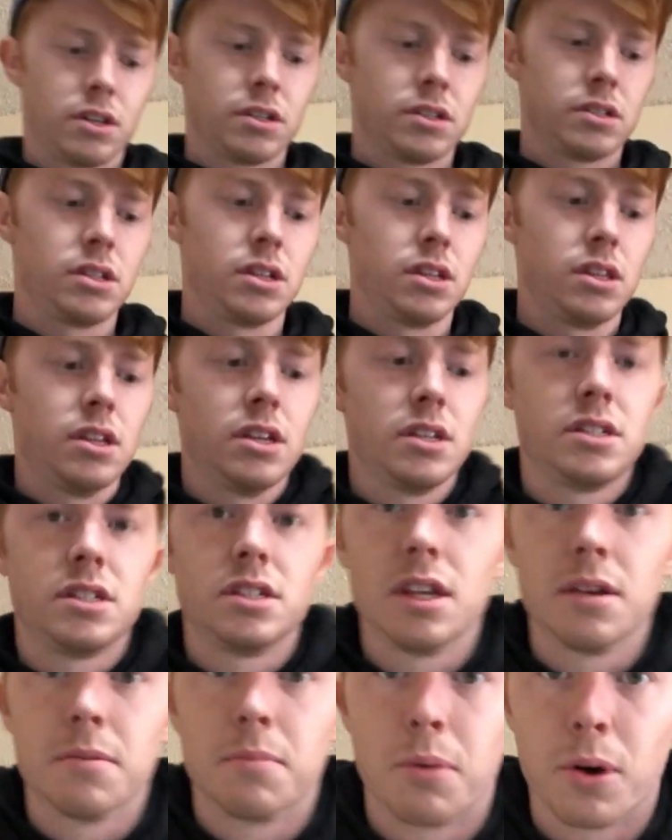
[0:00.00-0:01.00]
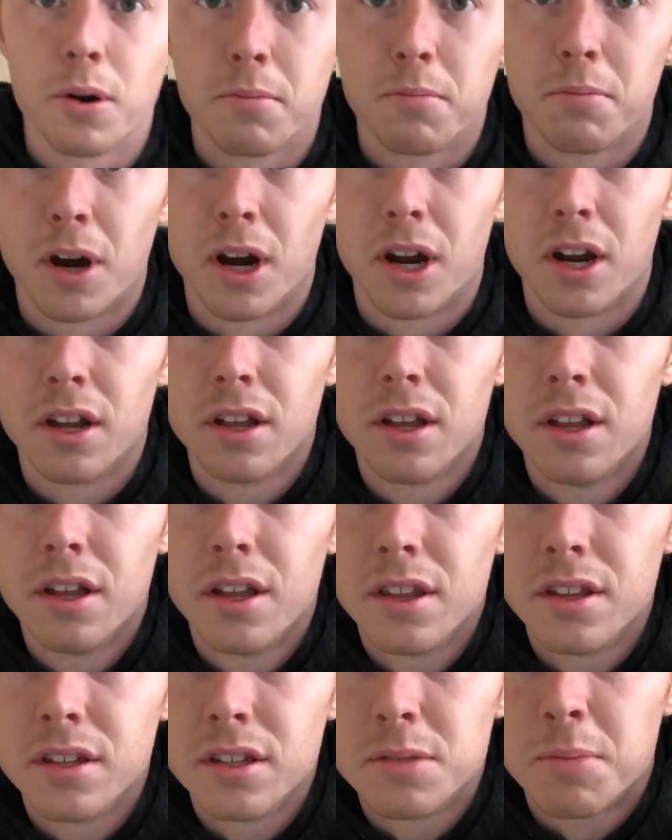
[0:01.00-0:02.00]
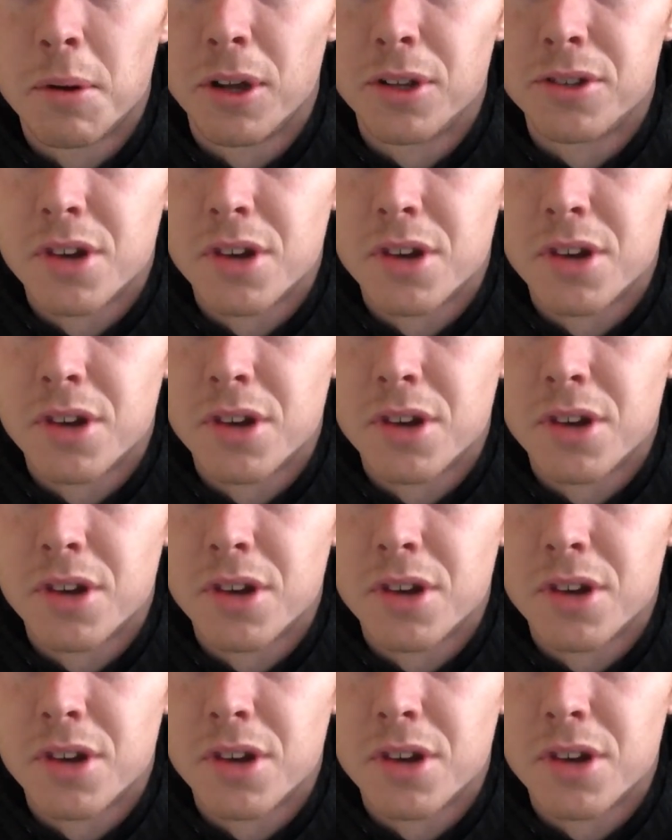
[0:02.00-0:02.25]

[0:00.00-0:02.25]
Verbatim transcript: See, this is the important part, these bolts